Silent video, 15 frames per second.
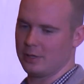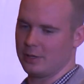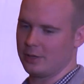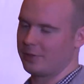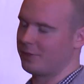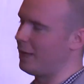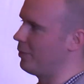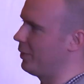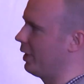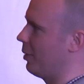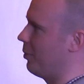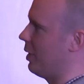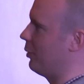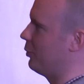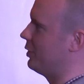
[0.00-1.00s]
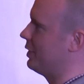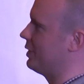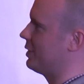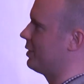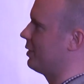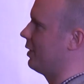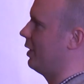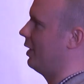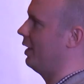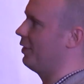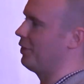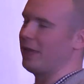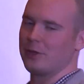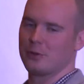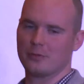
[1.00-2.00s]
something about this.
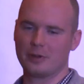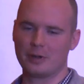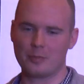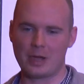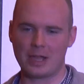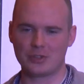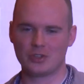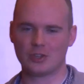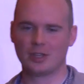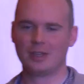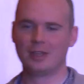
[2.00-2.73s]
Thank you very much.